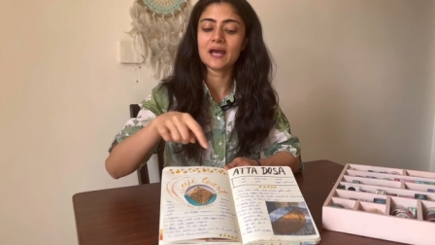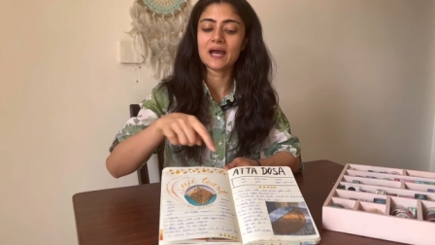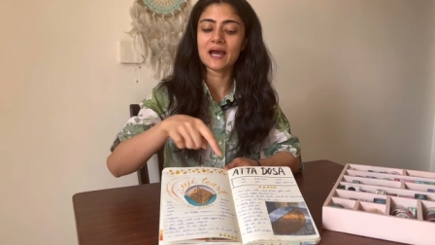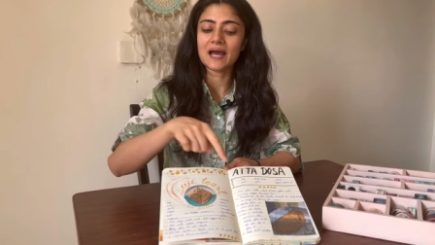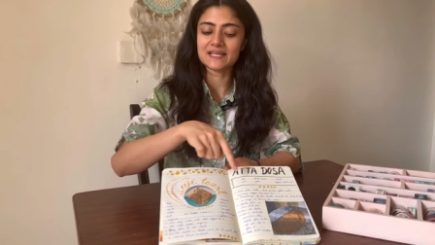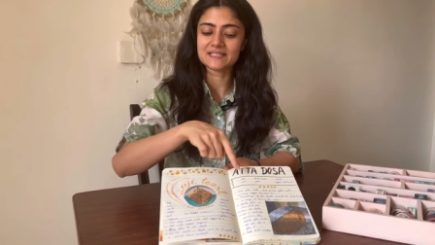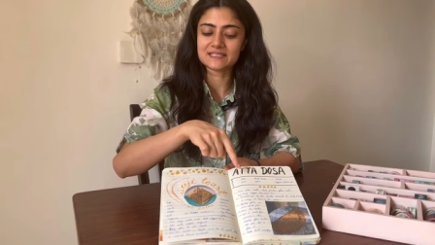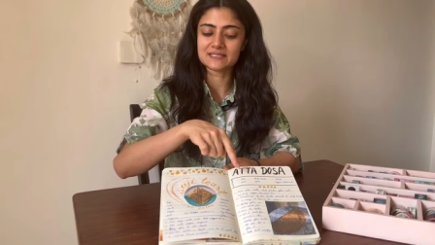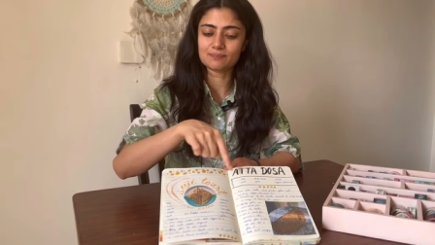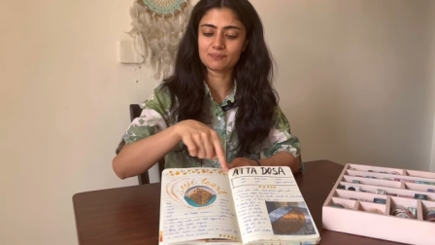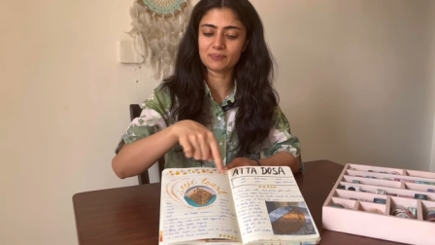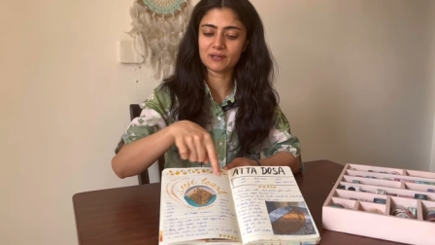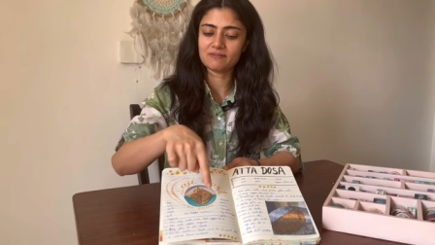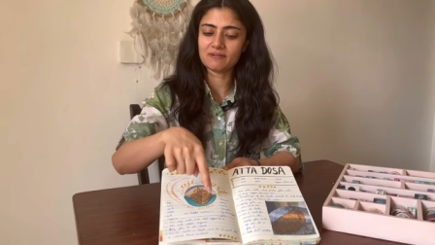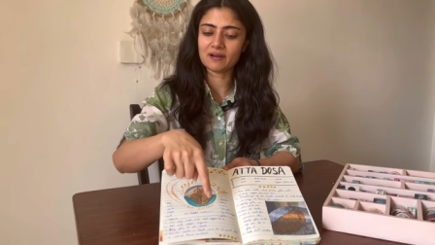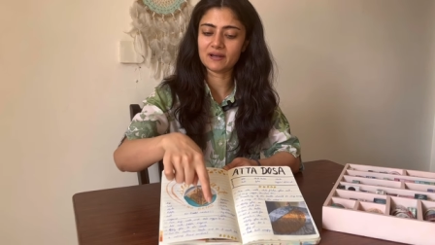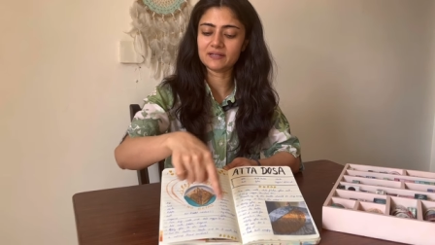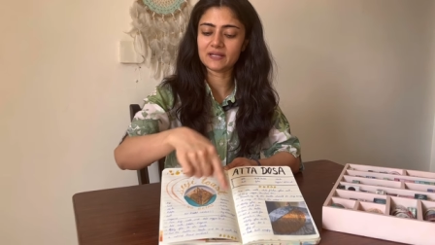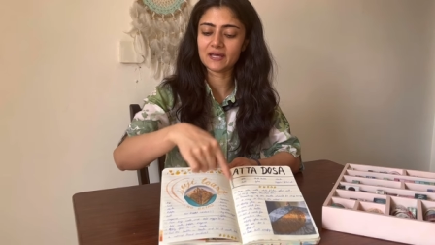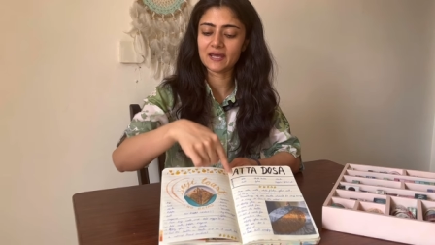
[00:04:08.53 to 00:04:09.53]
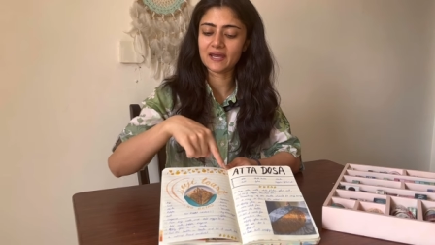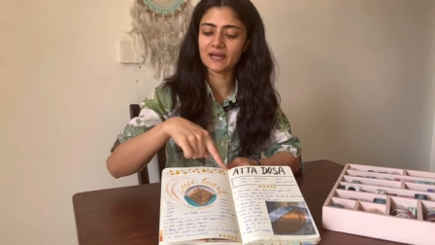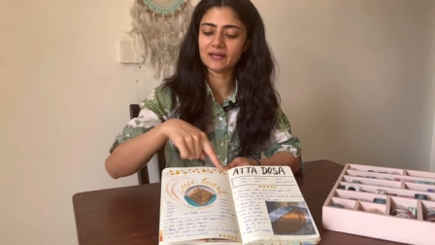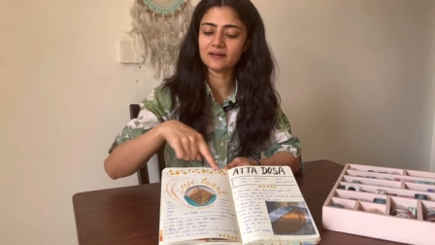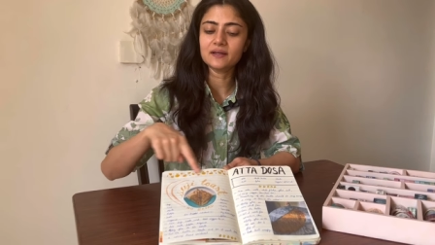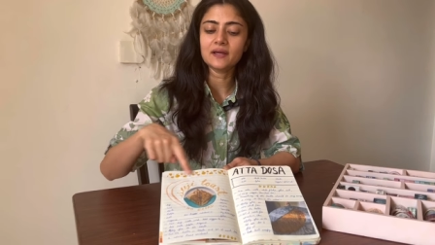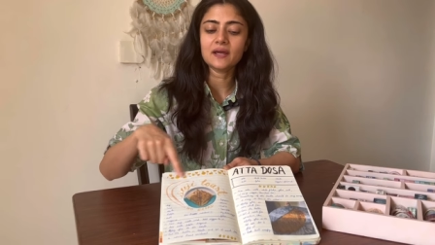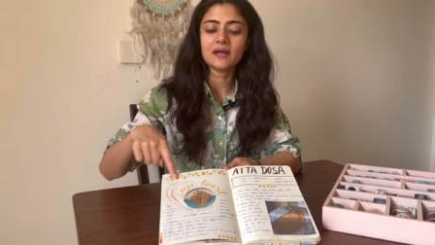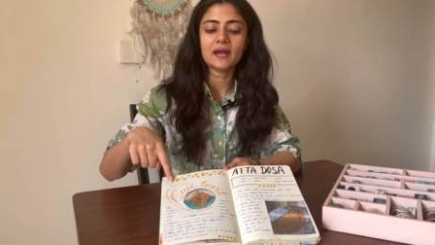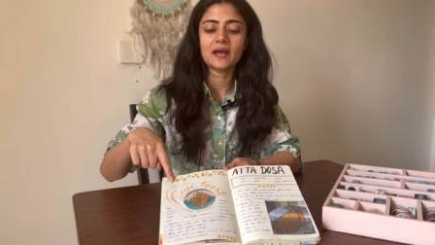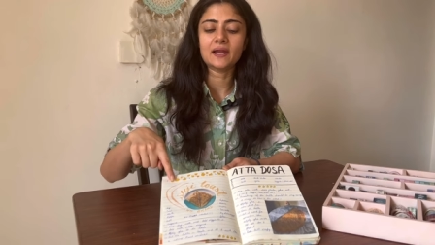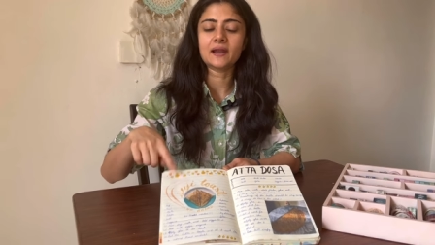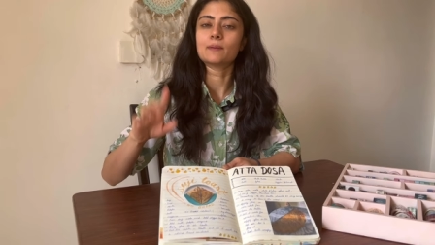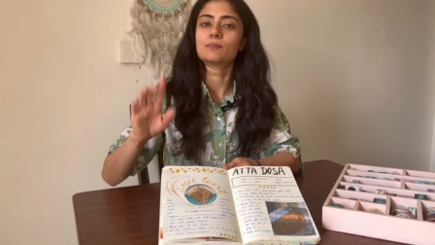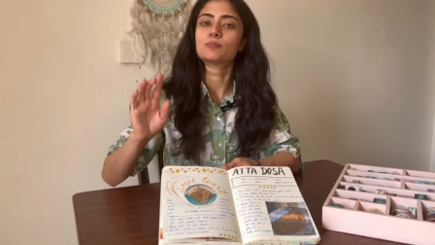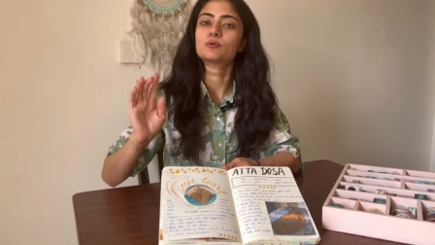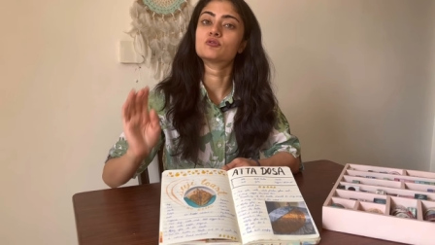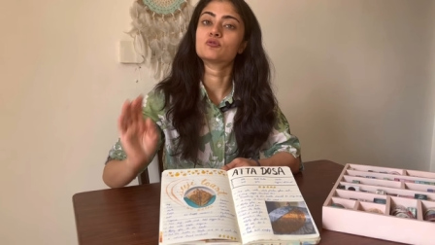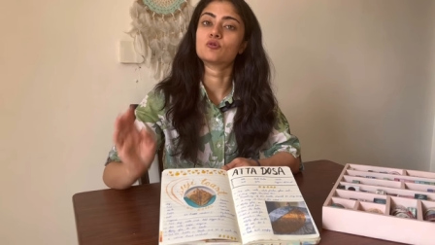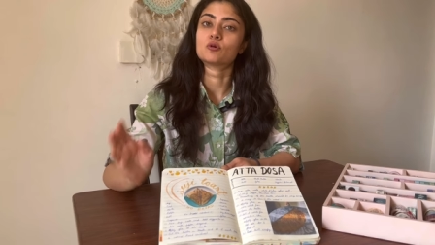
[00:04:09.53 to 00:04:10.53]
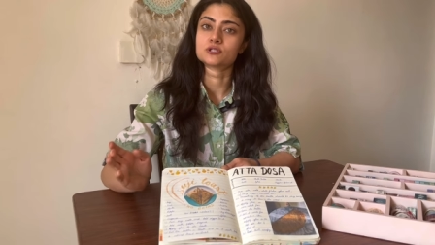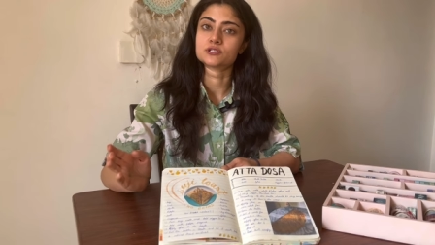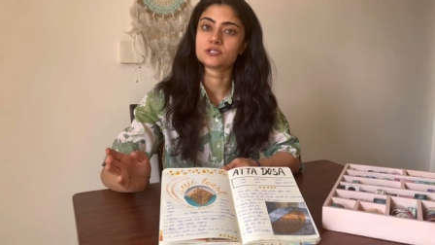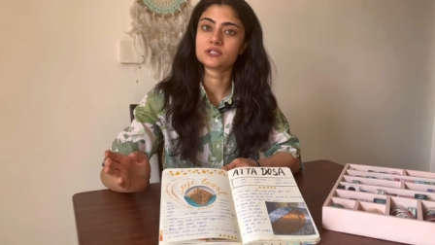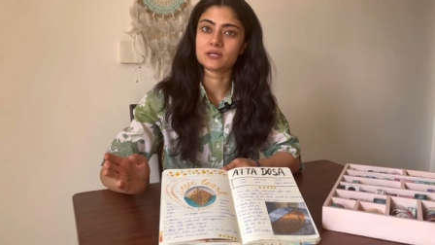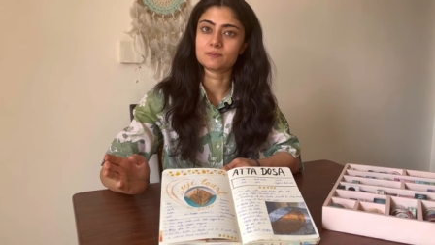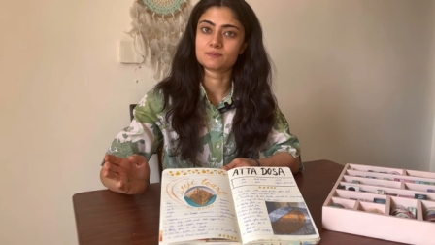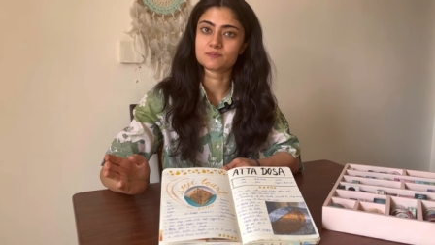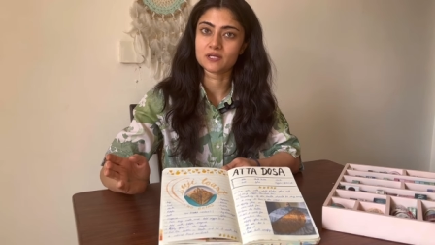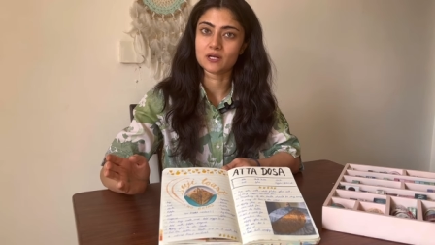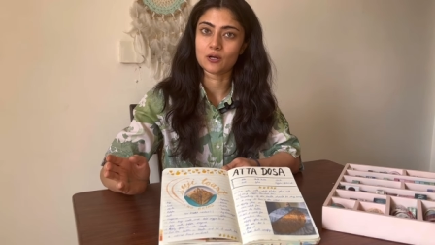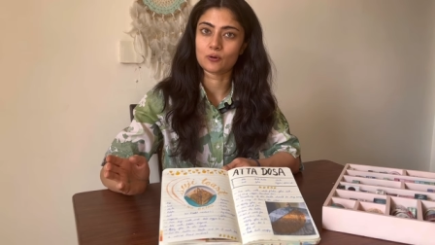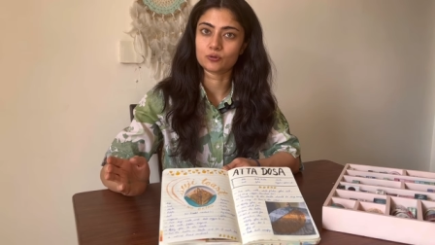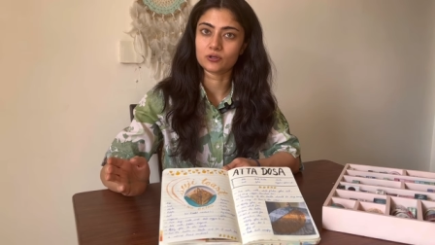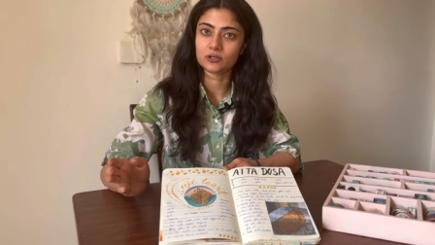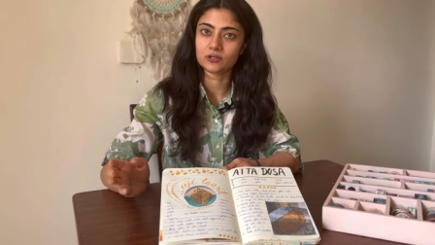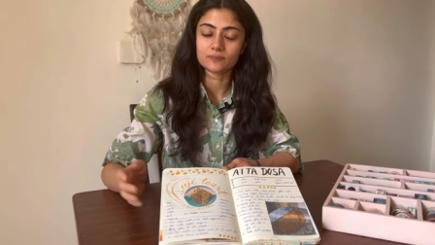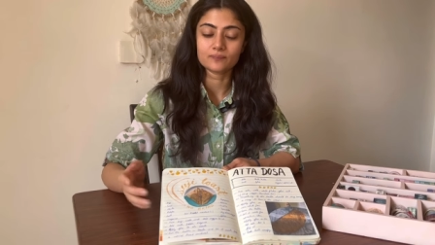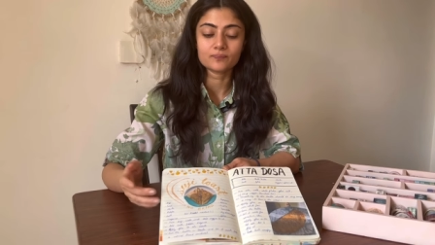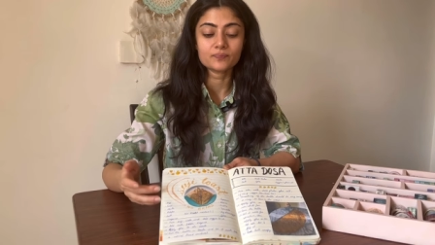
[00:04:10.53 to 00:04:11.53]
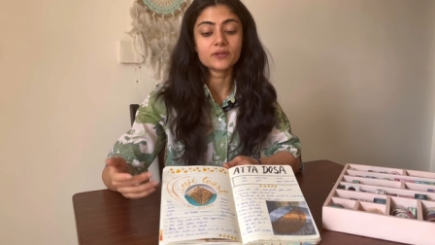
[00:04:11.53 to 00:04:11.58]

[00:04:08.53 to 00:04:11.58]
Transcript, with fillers: I simply went ahead and I put washi tapes around it.